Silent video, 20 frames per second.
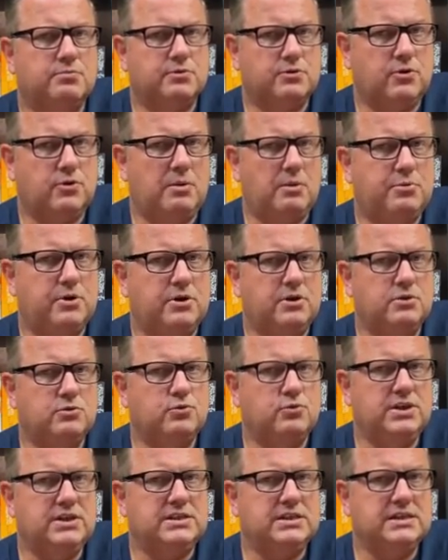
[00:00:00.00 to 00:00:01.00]
Great Britain
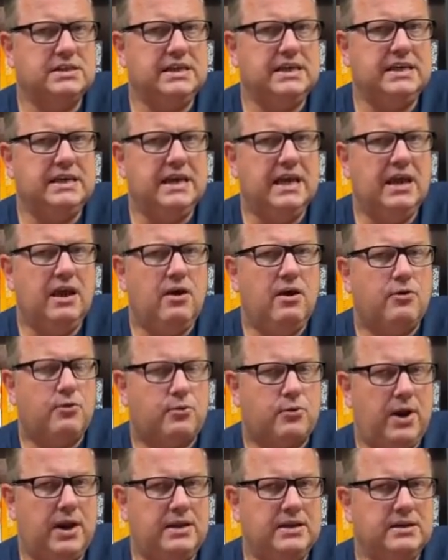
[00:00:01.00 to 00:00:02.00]
recently
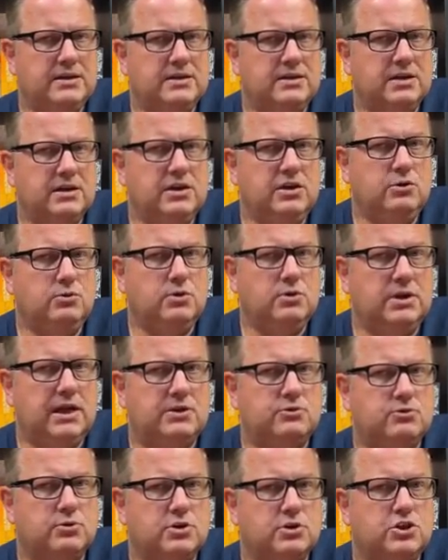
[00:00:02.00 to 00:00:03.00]
threatened a
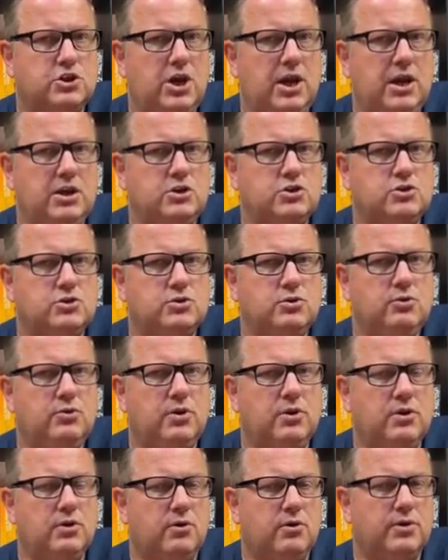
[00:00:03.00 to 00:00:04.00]
unilateral change to
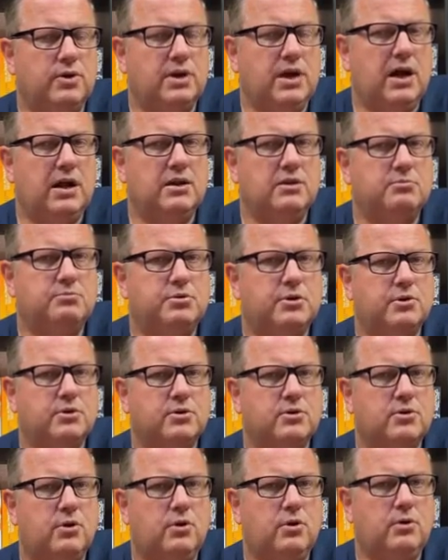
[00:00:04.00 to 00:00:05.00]
the Northern Ireland
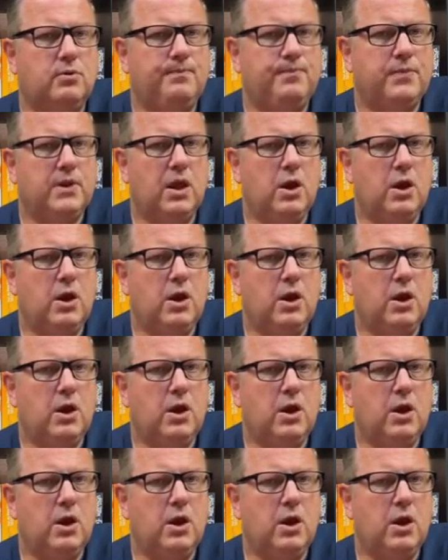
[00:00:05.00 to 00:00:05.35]
Protocol,